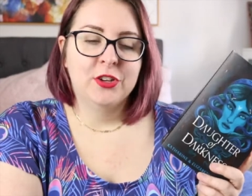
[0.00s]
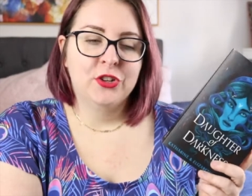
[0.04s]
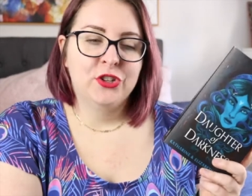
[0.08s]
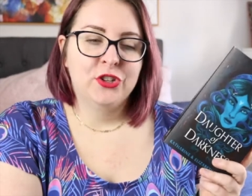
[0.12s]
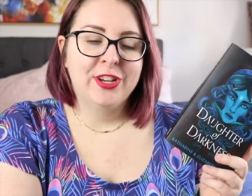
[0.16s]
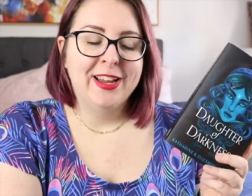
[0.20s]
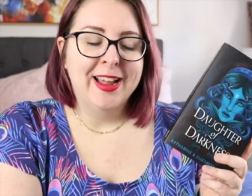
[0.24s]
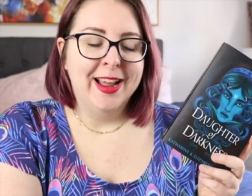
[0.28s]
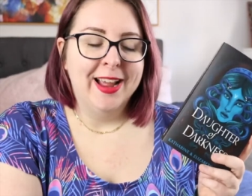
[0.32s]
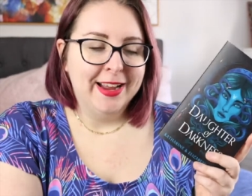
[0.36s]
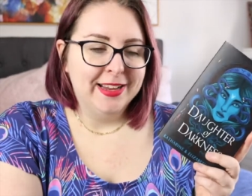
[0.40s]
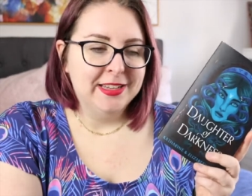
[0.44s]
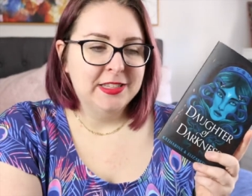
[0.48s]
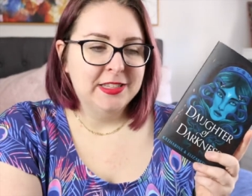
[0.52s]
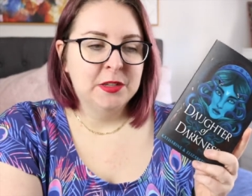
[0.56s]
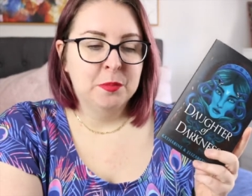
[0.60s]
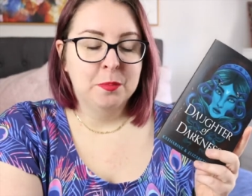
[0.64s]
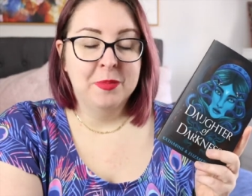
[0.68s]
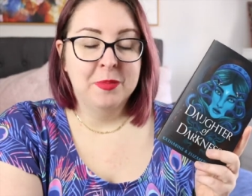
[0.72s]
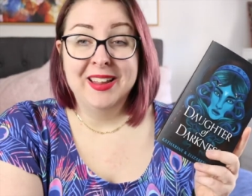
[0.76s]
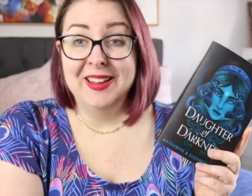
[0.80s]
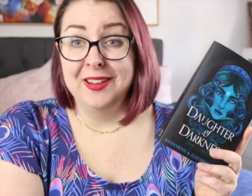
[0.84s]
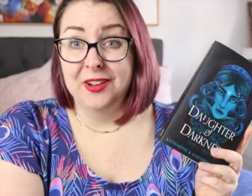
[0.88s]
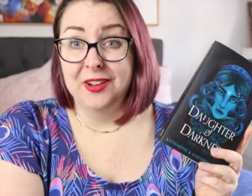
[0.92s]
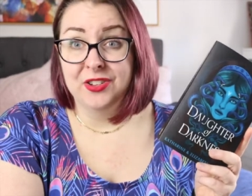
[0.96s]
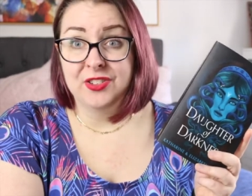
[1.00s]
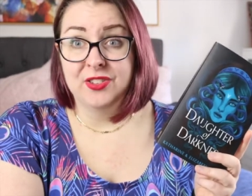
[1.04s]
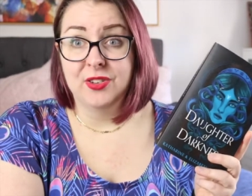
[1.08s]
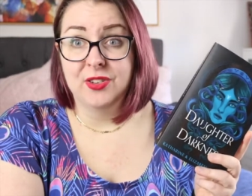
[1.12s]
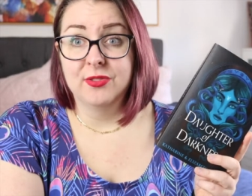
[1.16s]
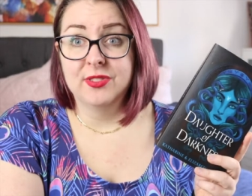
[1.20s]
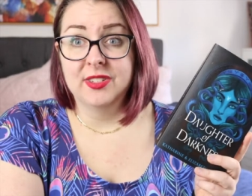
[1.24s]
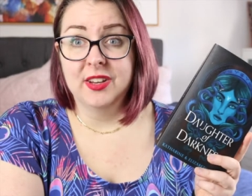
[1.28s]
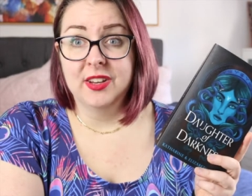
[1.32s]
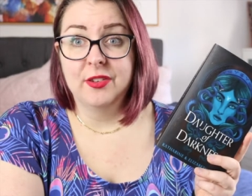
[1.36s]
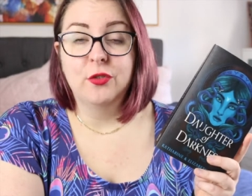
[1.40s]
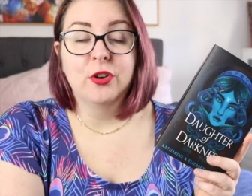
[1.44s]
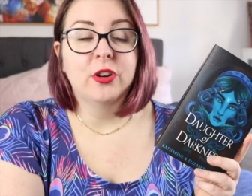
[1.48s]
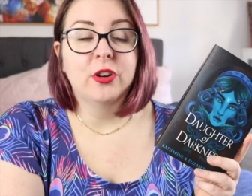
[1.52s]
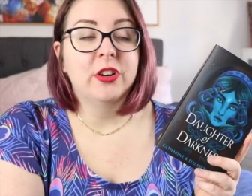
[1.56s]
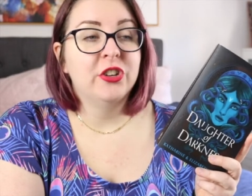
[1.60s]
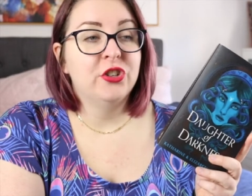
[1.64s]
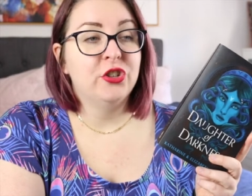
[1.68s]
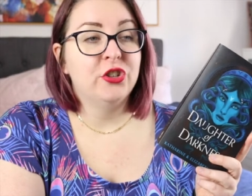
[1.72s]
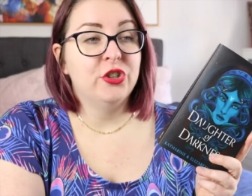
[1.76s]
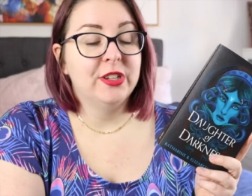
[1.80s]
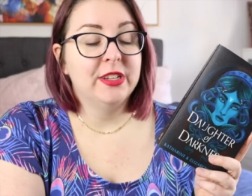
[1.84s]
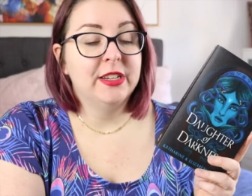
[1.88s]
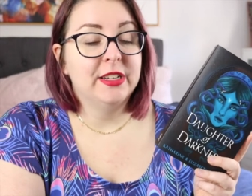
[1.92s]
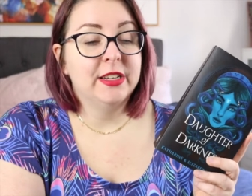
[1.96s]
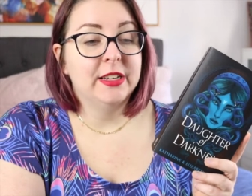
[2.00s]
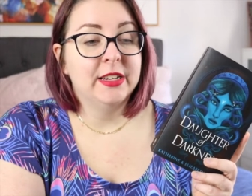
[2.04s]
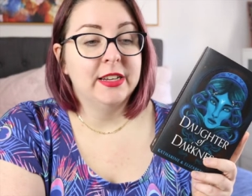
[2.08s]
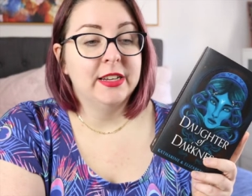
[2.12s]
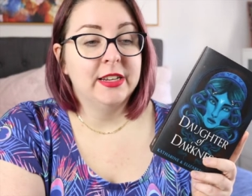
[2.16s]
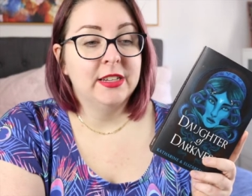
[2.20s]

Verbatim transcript: She hates being a soul severer and she